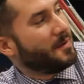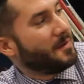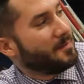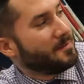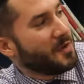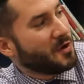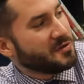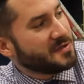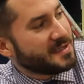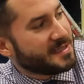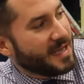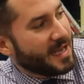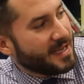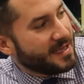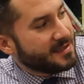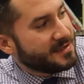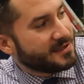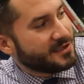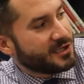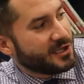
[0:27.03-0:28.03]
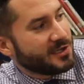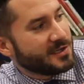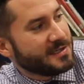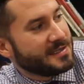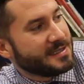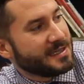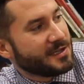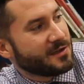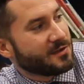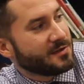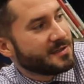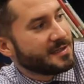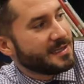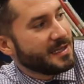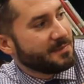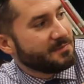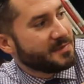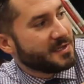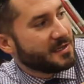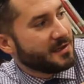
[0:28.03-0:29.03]
Most days, Jerry Siegel
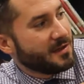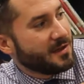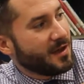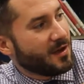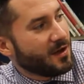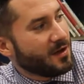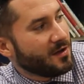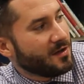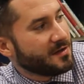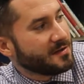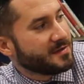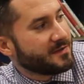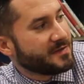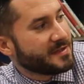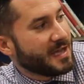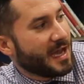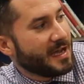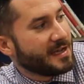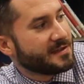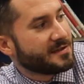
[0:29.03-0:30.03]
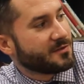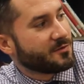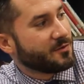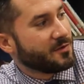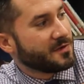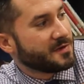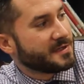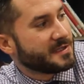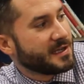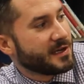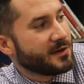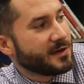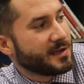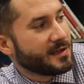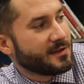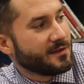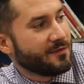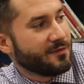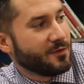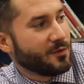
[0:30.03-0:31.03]
slipped into the halls of his high school, staring
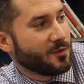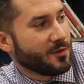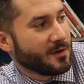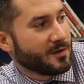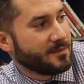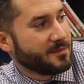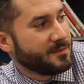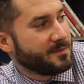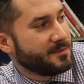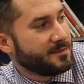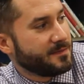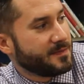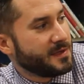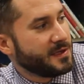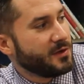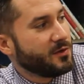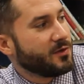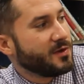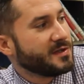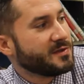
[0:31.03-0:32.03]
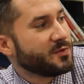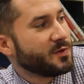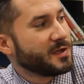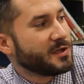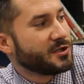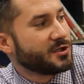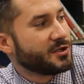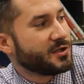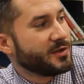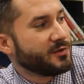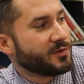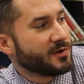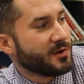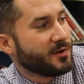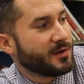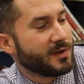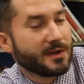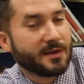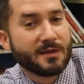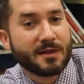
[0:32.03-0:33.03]
at the floor. He always wished he were
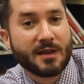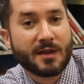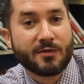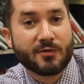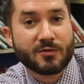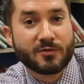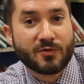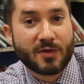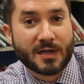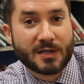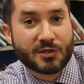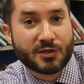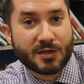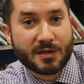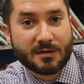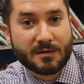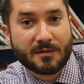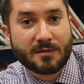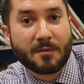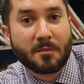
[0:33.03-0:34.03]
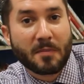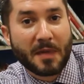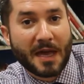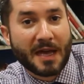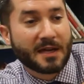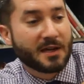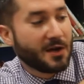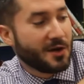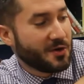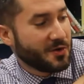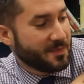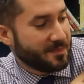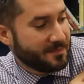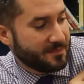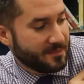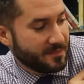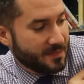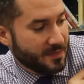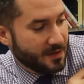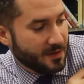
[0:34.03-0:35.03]
going in the other direction, back home.
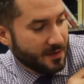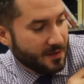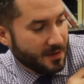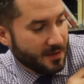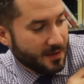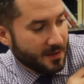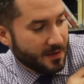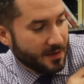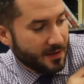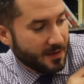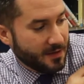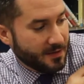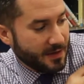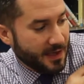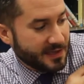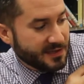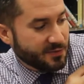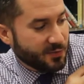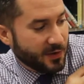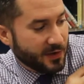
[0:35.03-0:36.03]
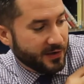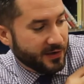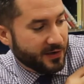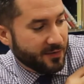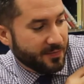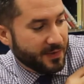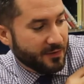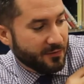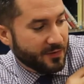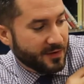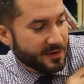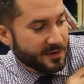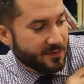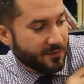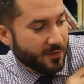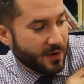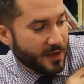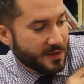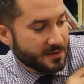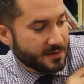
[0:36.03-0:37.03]
That's where he could be with his
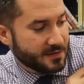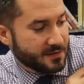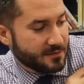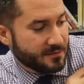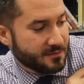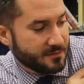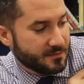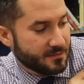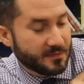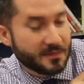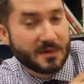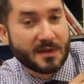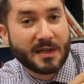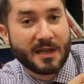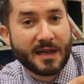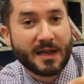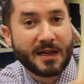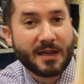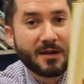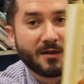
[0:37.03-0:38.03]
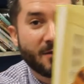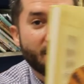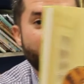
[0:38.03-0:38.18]
friends. They